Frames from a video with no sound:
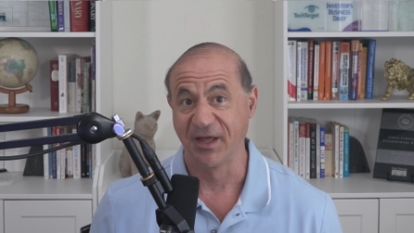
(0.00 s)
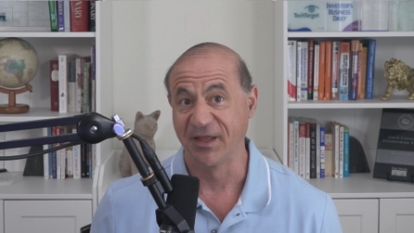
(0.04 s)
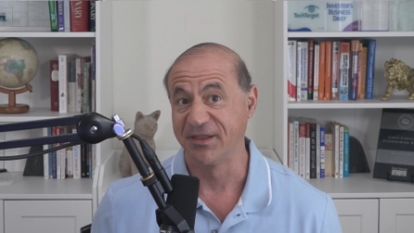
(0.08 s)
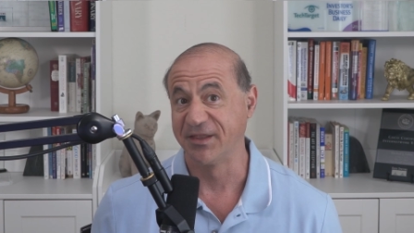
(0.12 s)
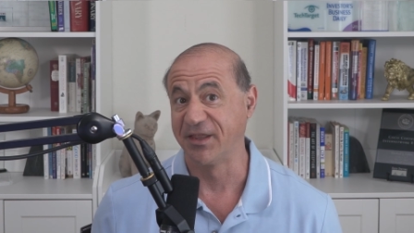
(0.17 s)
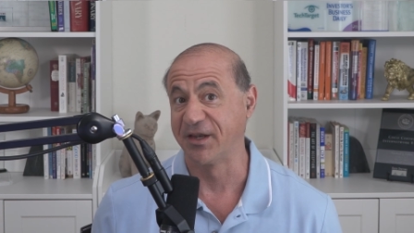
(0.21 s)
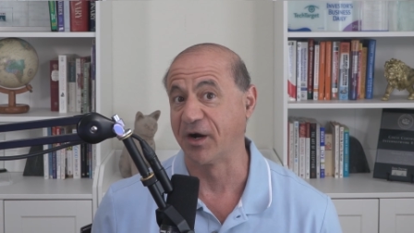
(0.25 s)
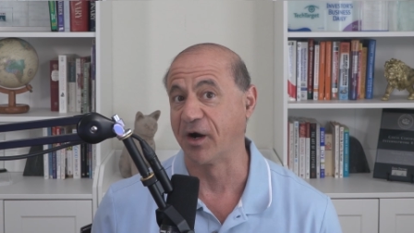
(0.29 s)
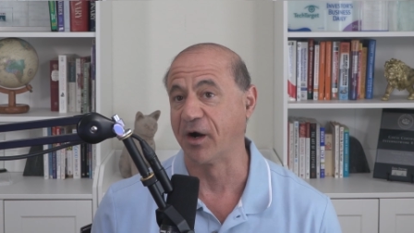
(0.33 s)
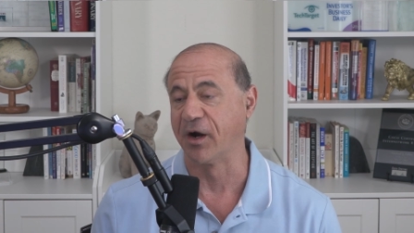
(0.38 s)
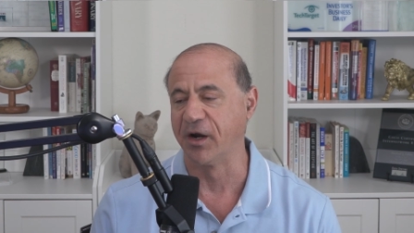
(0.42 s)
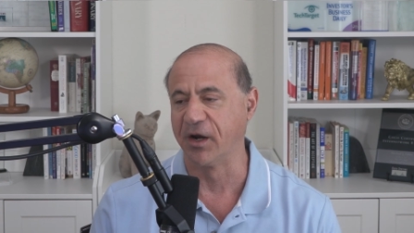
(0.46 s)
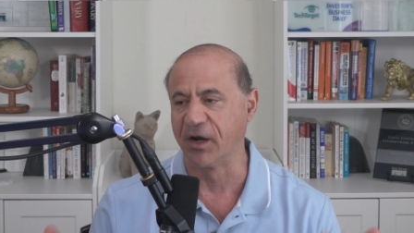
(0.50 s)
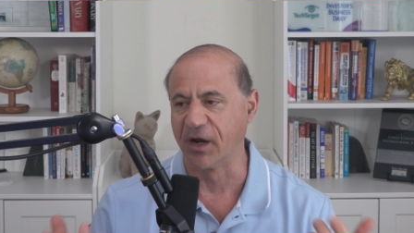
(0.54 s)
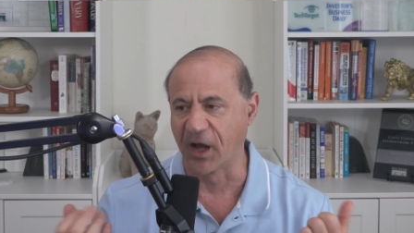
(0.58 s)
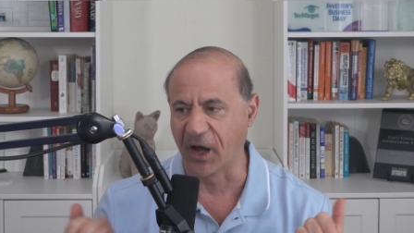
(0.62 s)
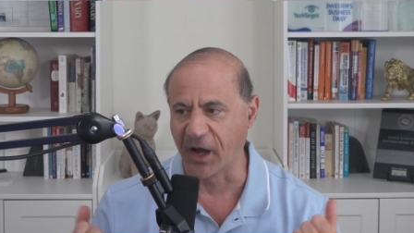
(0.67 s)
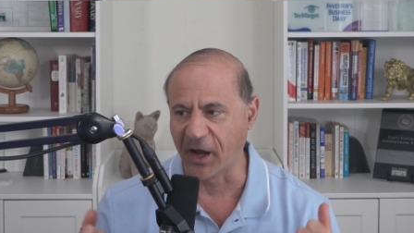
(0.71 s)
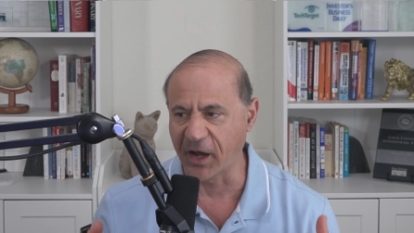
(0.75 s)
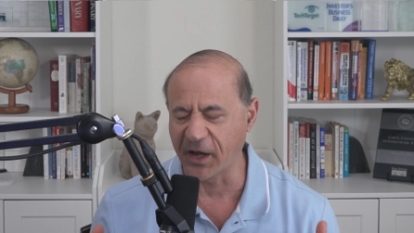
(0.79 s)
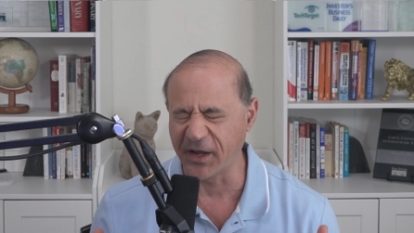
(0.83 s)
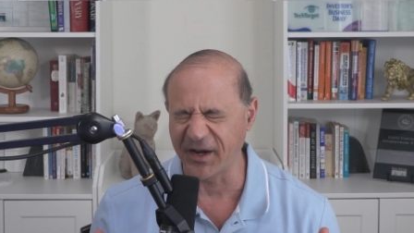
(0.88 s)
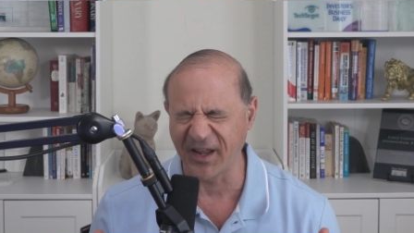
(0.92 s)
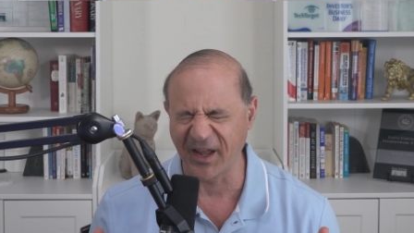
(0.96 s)
that are
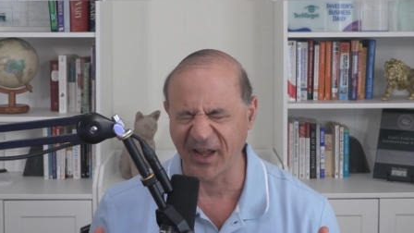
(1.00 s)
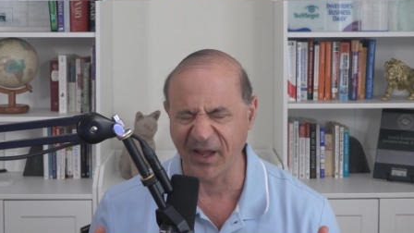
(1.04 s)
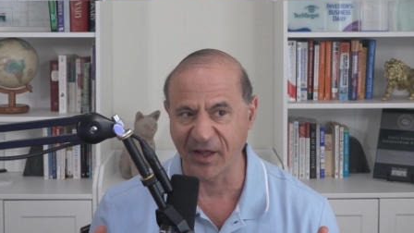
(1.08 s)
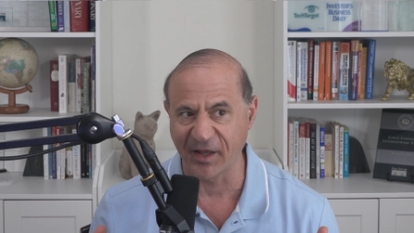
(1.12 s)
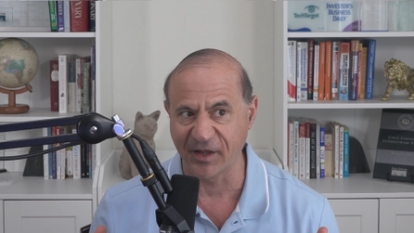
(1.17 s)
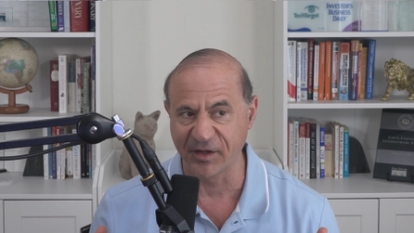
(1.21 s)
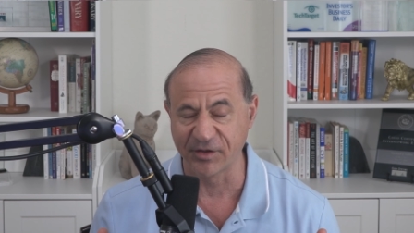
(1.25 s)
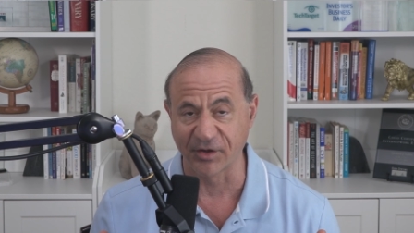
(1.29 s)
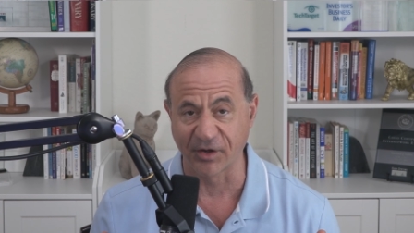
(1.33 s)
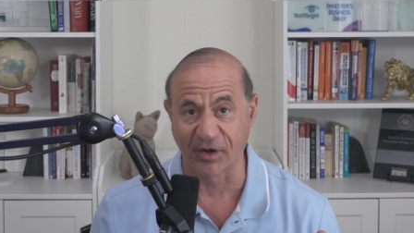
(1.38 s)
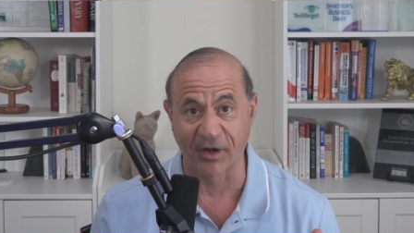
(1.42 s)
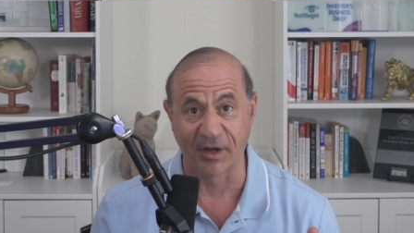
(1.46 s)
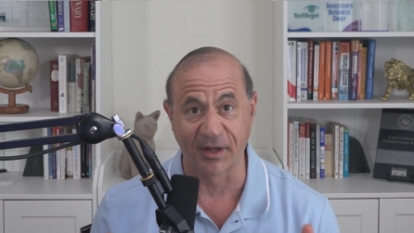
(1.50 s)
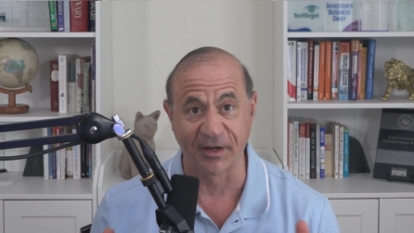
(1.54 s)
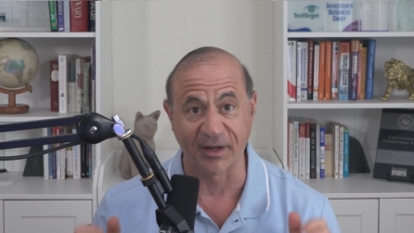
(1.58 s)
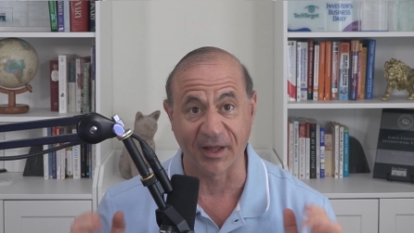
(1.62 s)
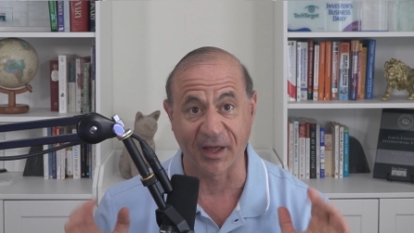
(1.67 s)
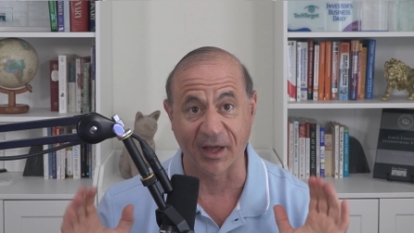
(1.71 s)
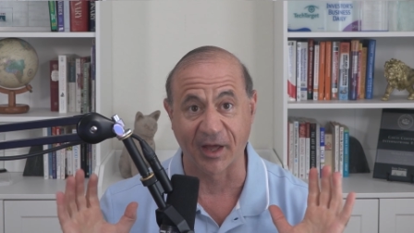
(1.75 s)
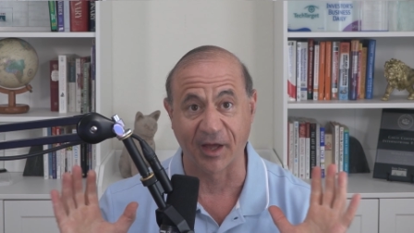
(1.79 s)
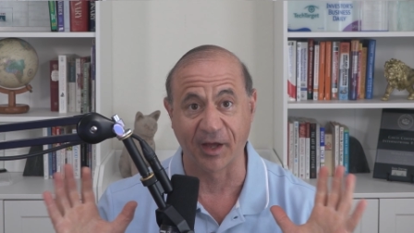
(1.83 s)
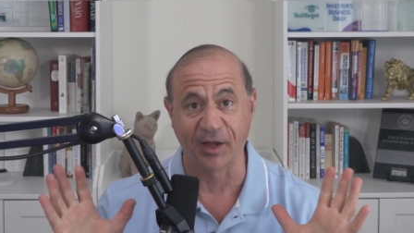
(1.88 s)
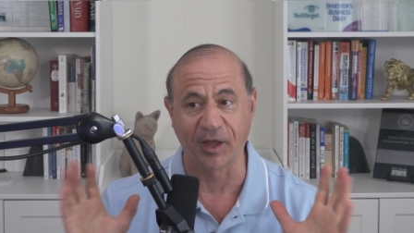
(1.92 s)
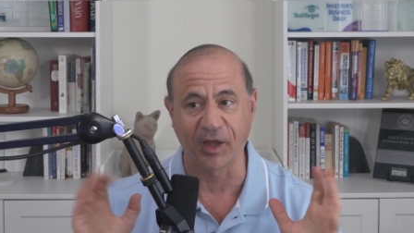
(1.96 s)
not hands-on
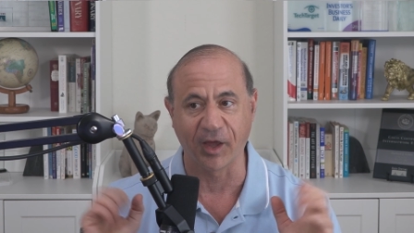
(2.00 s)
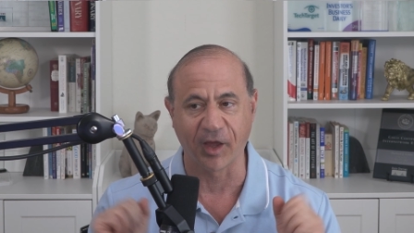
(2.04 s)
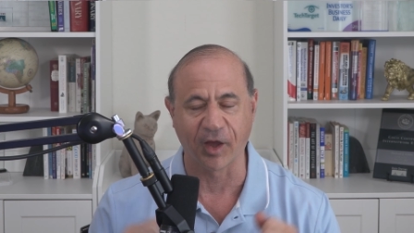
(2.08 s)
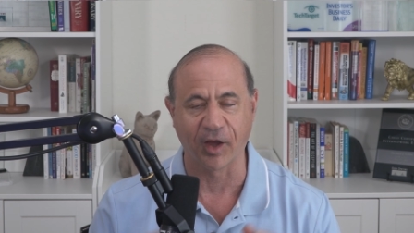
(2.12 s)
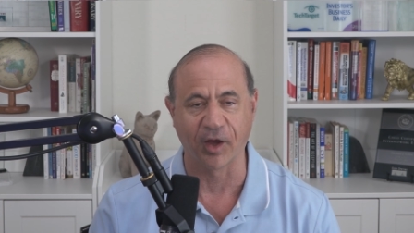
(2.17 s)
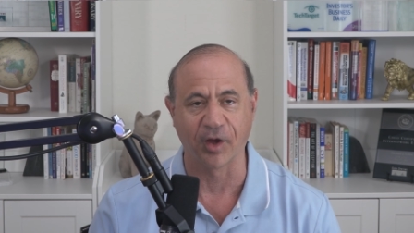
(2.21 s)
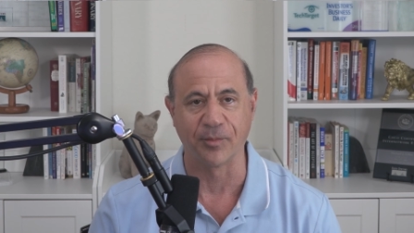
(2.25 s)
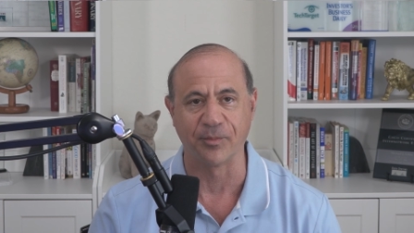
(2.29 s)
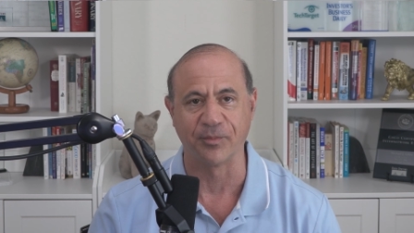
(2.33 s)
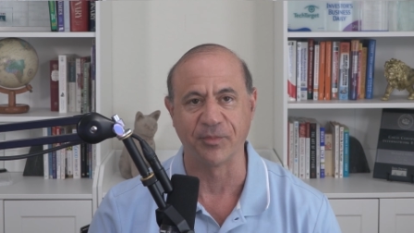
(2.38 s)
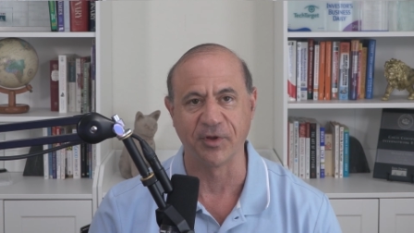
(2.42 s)
and can't